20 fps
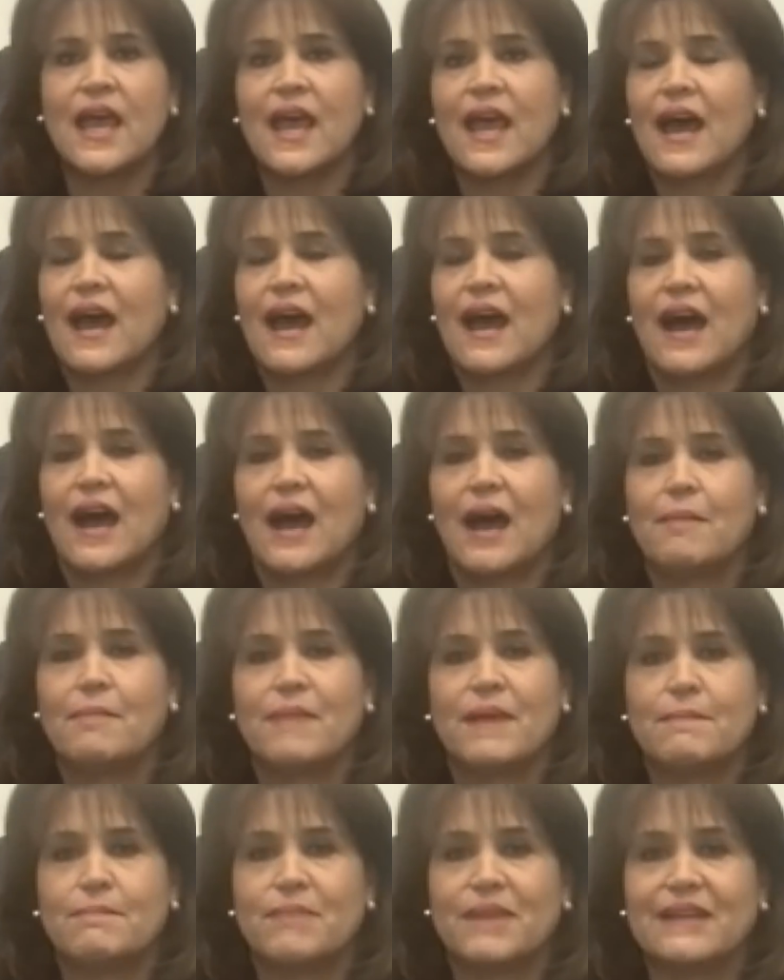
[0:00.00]
Um,
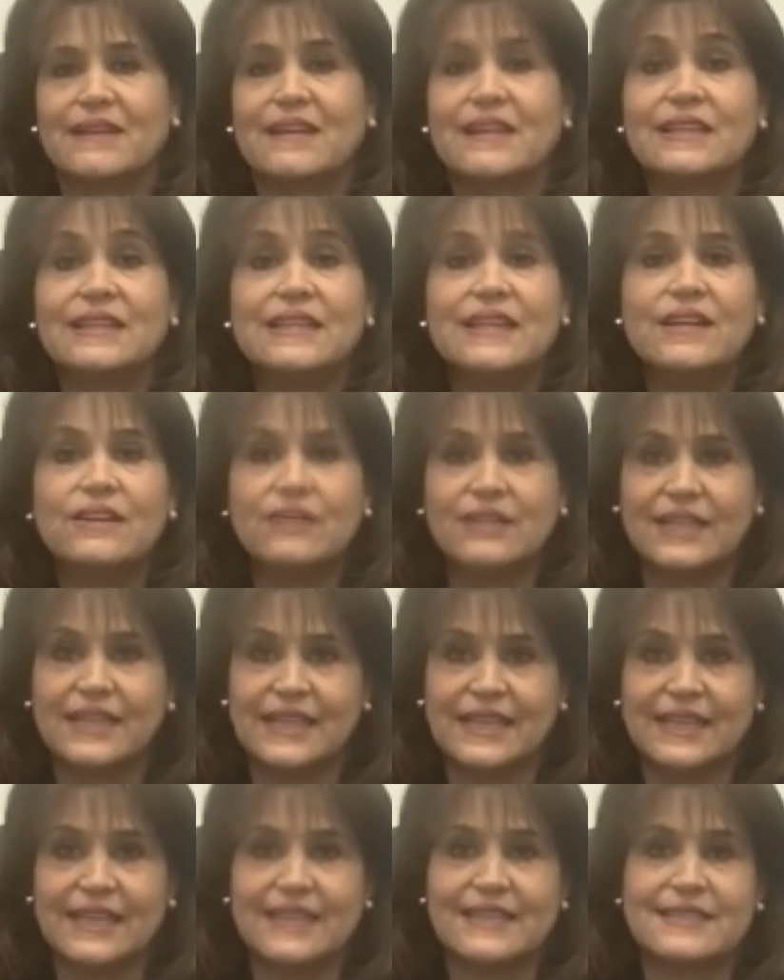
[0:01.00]
but
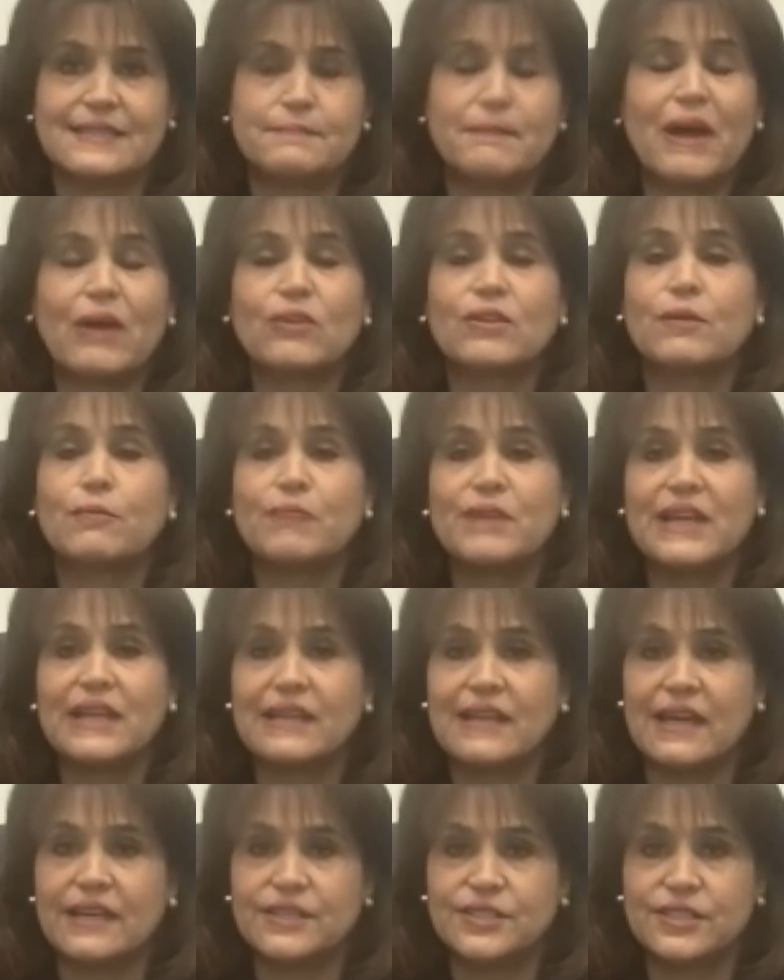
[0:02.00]
clearly, it's about the
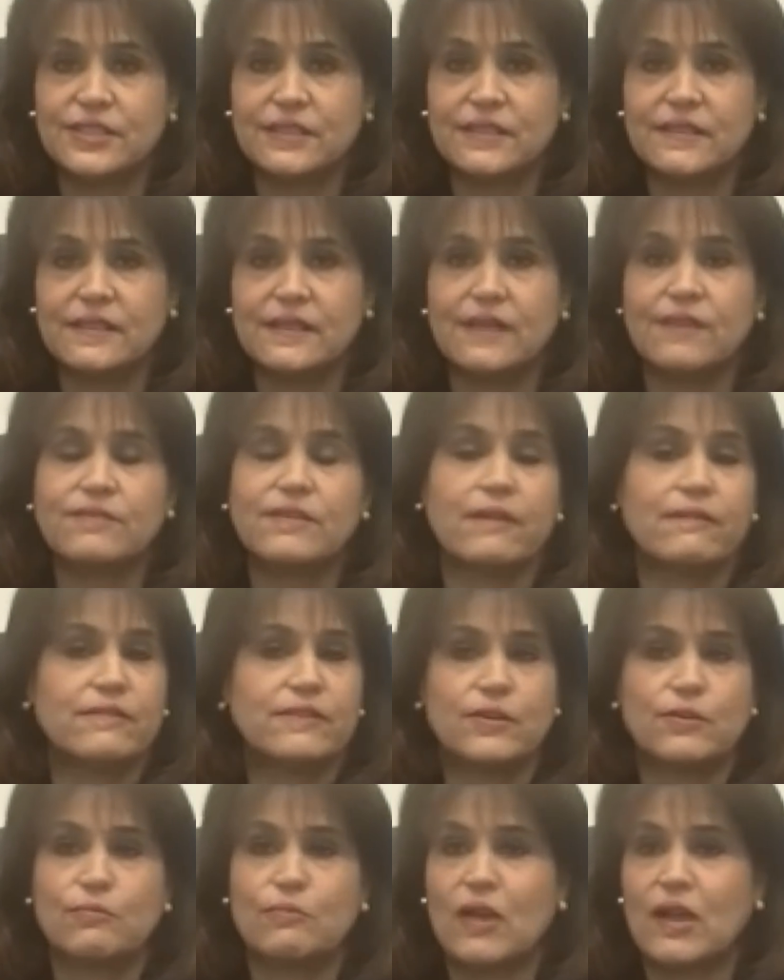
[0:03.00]
reelection of Governor
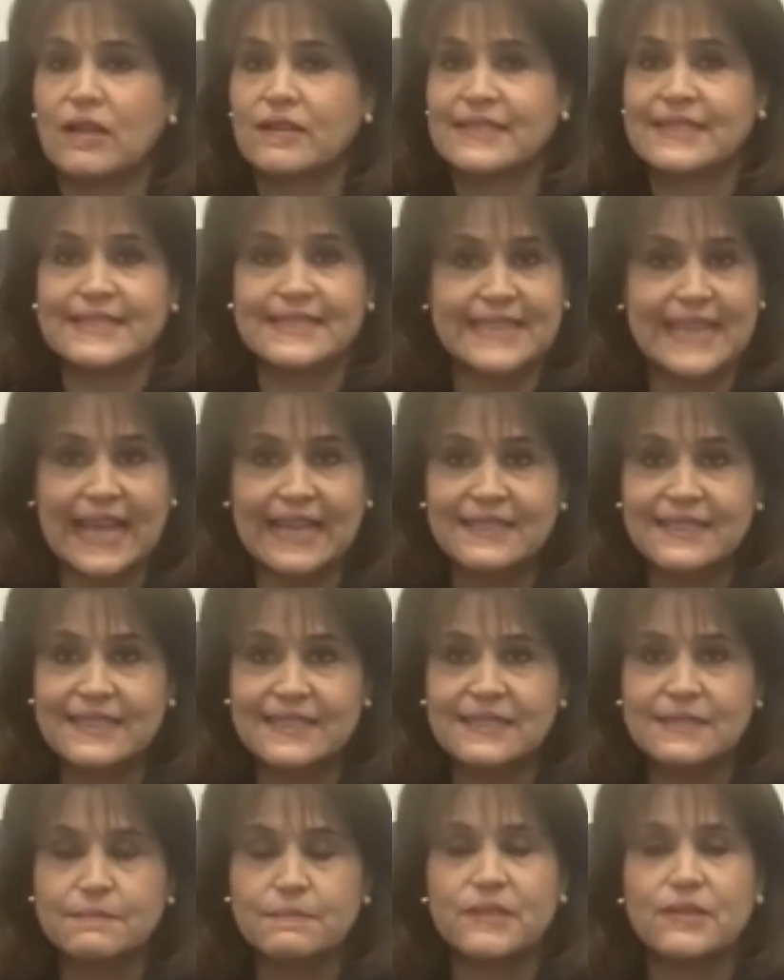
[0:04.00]
Ron DeSantis
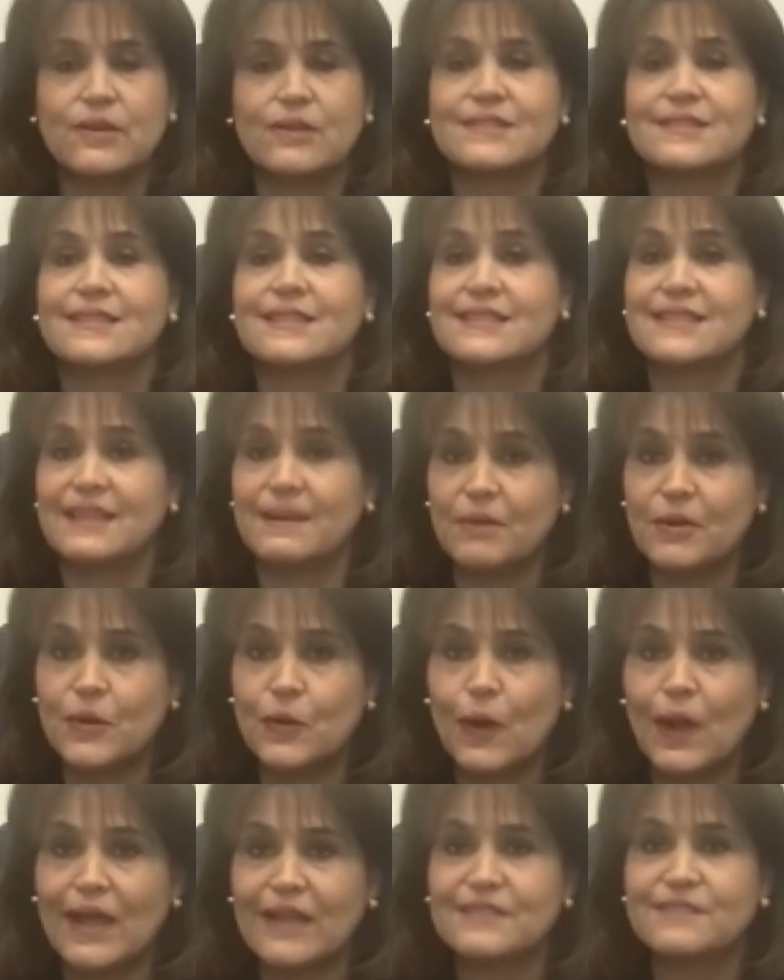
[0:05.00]
because the
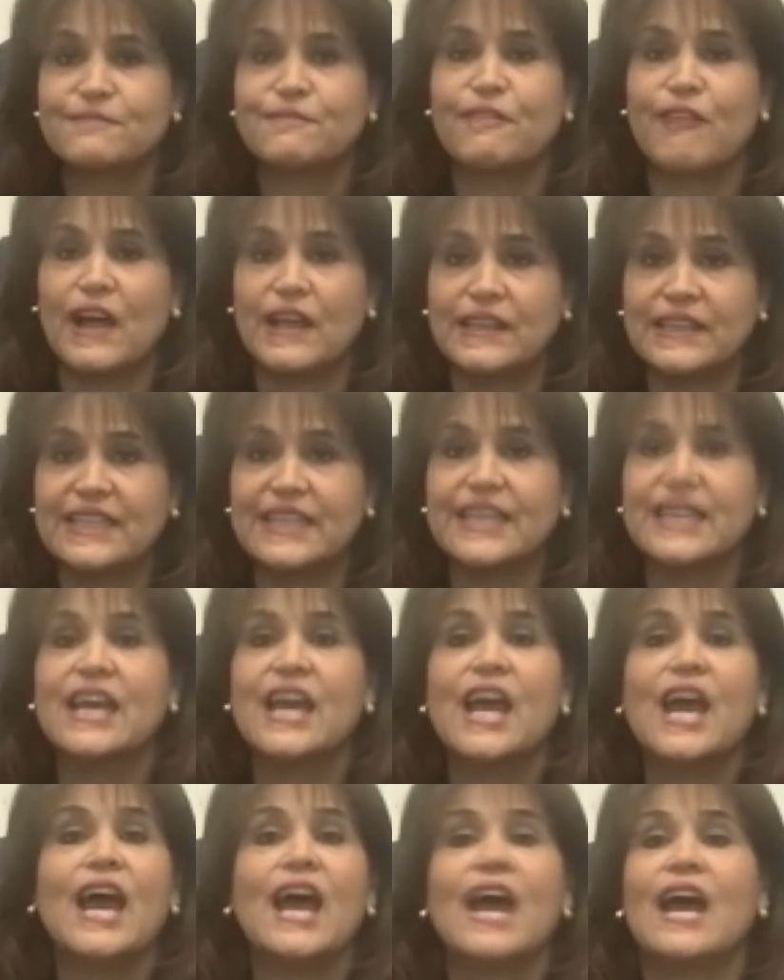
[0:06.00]
Democrats finally
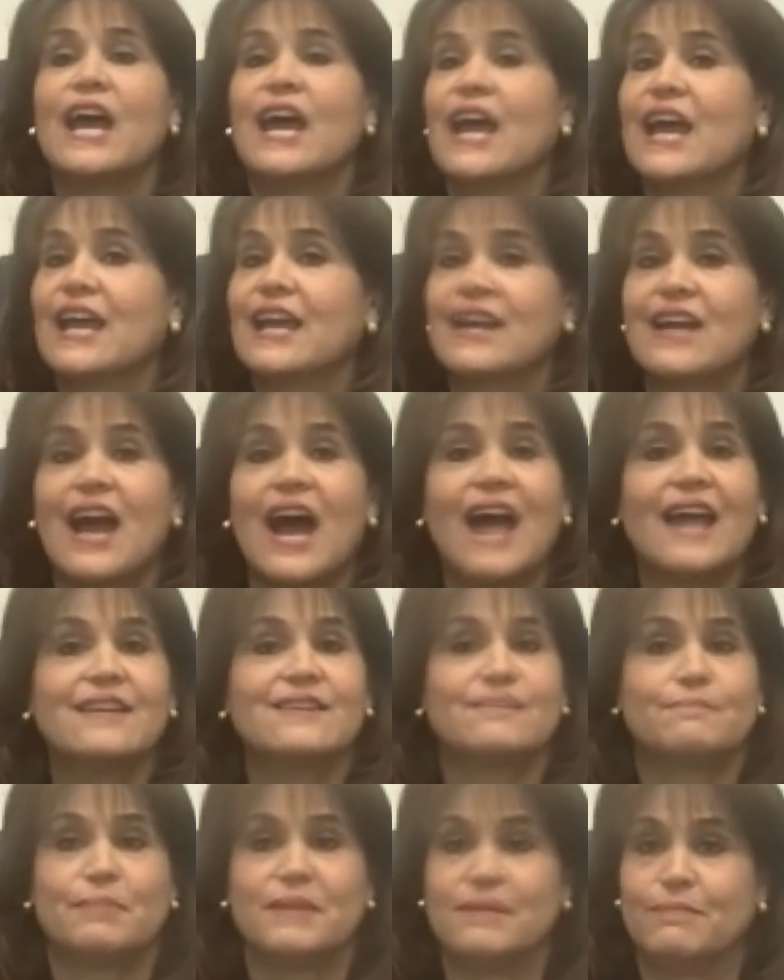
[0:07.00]
got
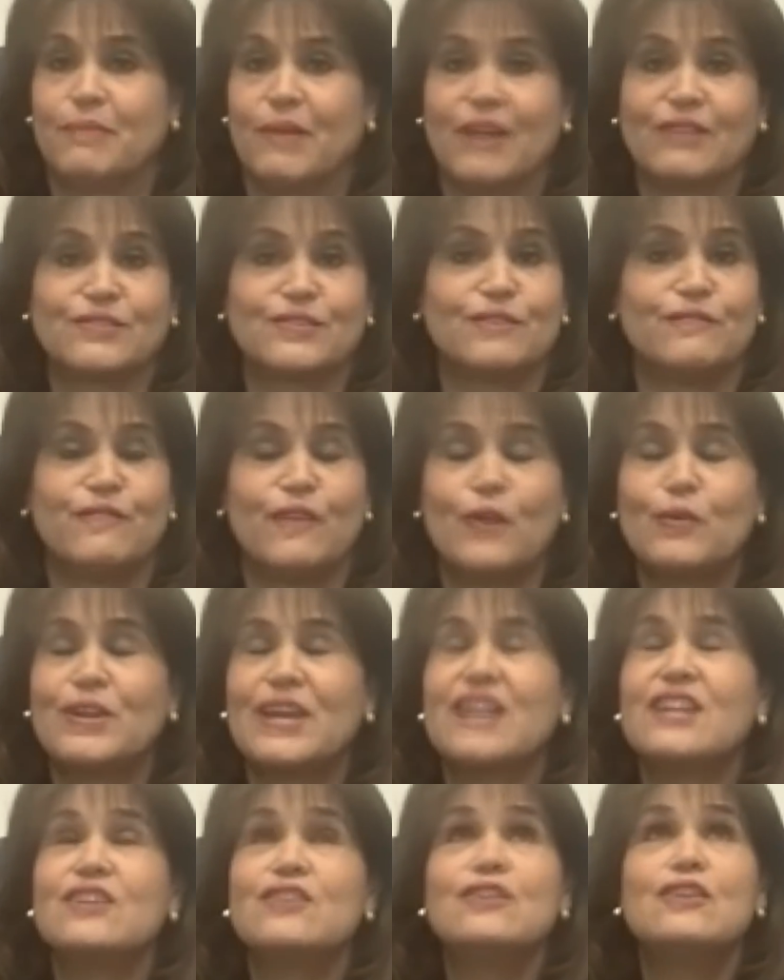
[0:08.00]
people out to vote
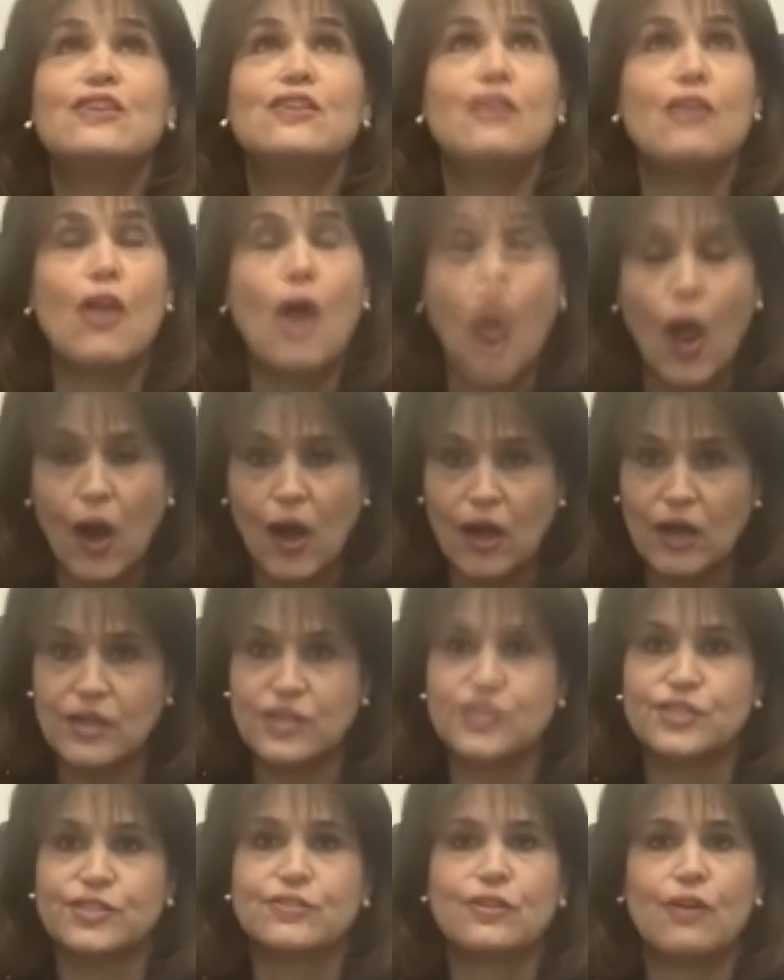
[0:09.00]
in large,
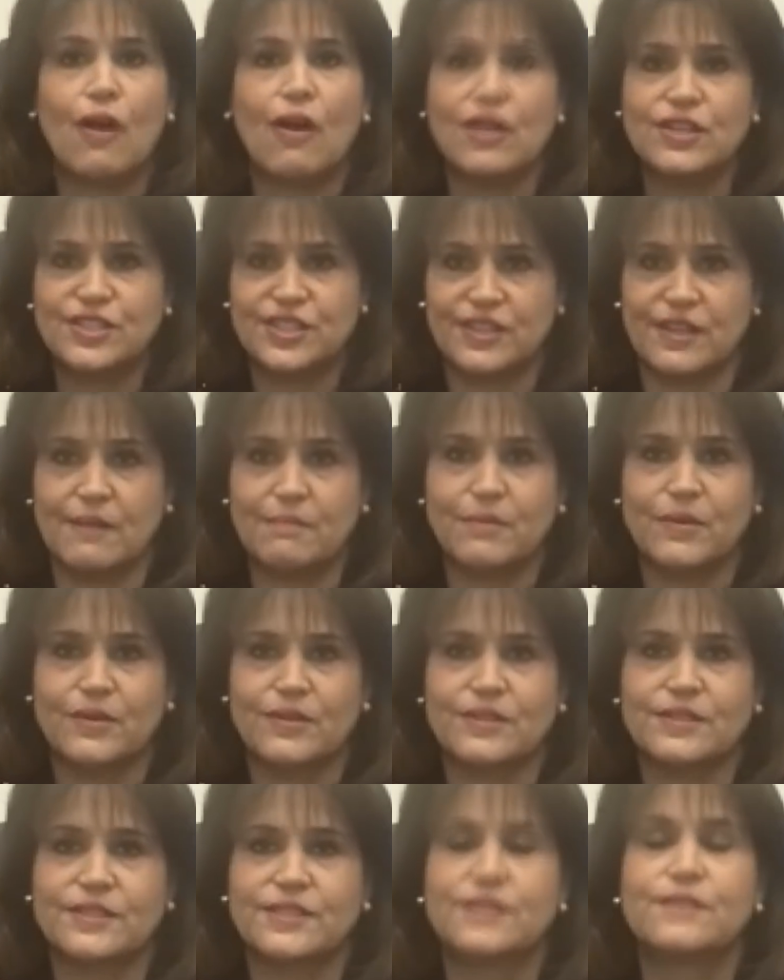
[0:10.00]
large
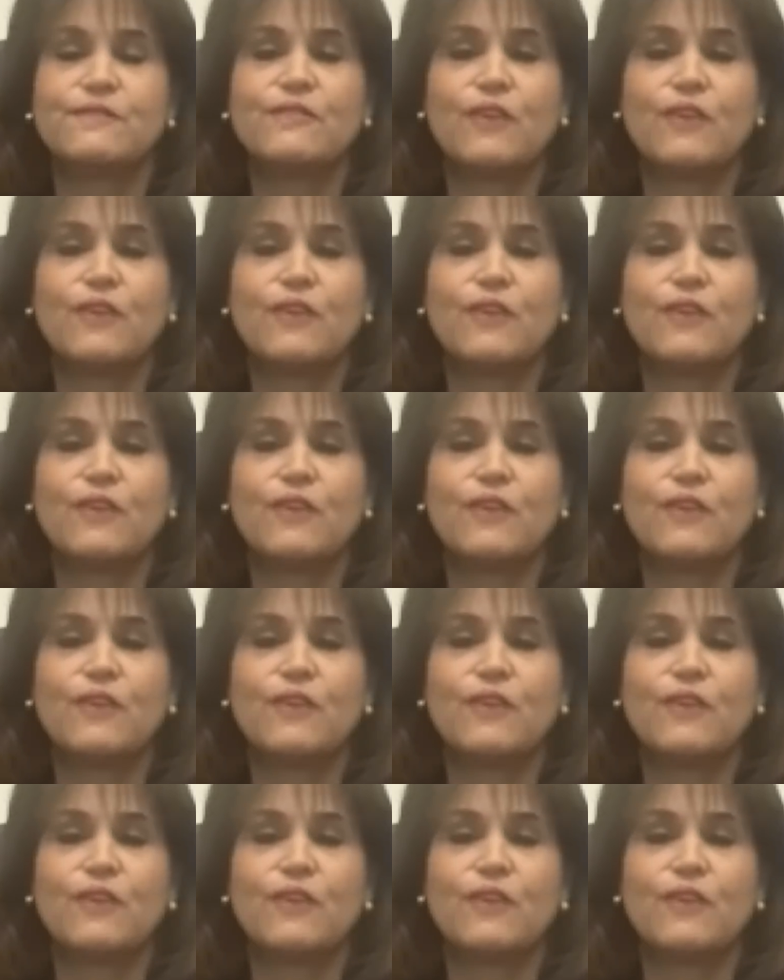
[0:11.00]
numbers.